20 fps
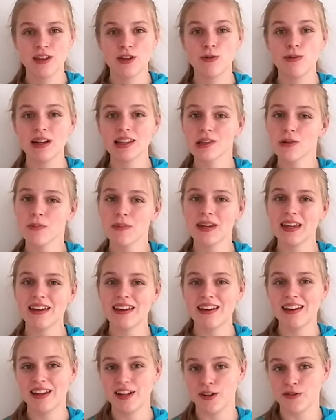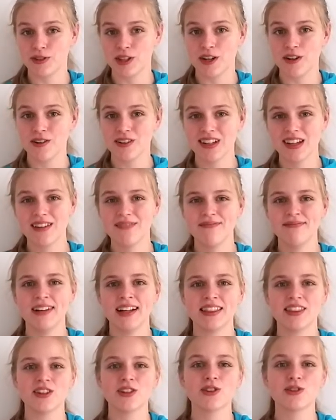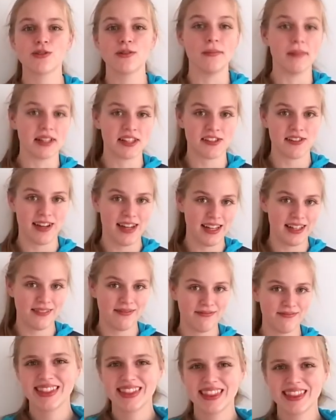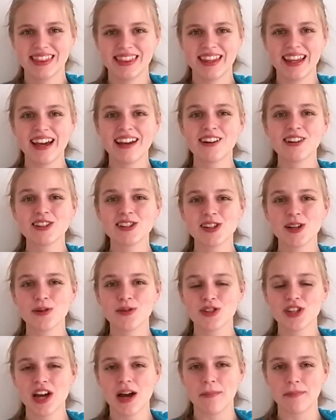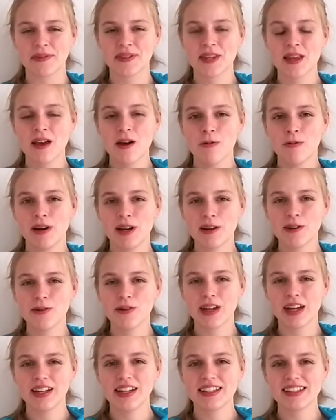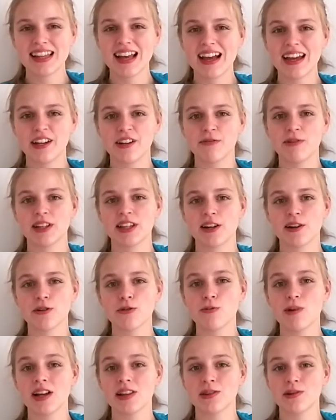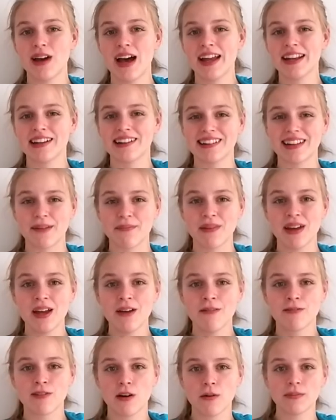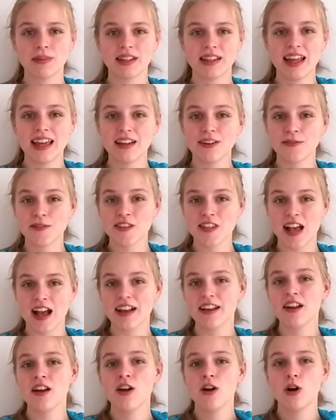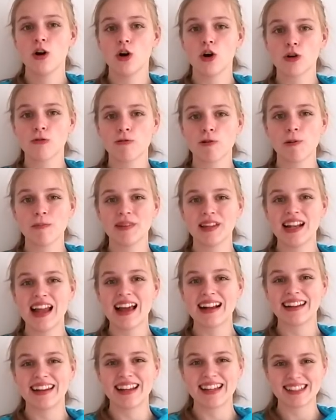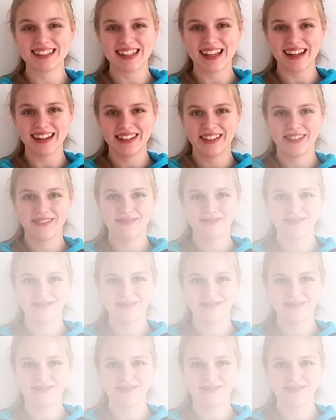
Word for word: You want to be ahead of the dog, but not too much ahead. There are also jumps, where you can decide whether you want to handle them from the takeoff side or from the landing side.